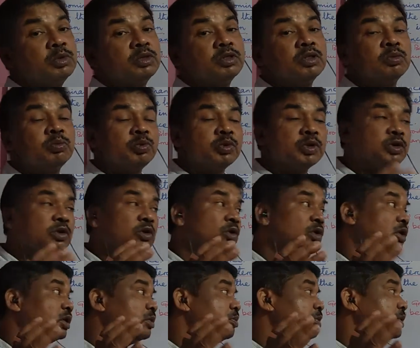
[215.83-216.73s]
be the
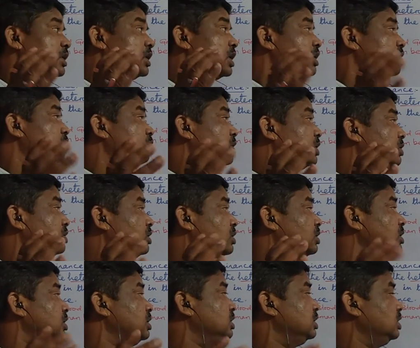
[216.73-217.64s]
phenotypic
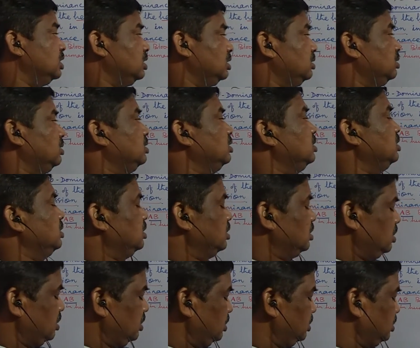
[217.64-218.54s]
expression here?
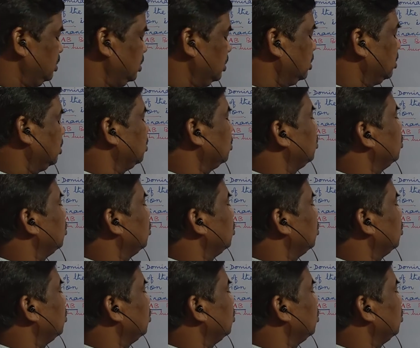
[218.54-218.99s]
Here